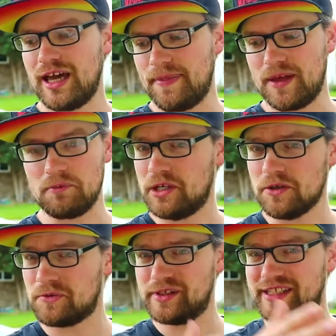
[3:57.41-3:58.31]
and then we
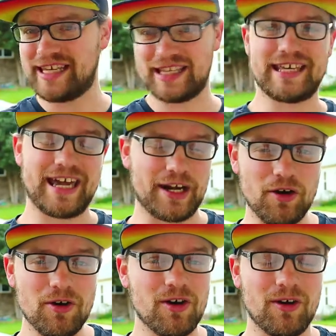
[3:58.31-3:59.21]
don't really get that at
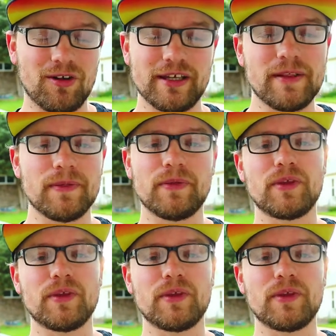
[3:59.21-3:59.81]
all in